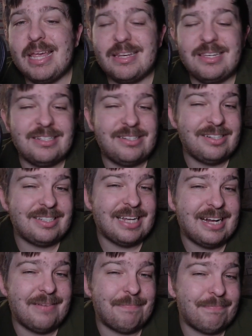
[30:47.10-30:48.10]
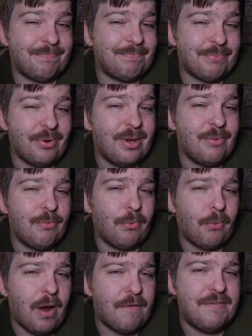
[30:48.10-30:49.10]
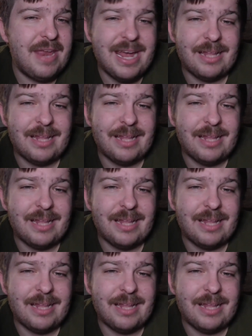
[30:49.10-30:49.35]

and you just had a pretty rough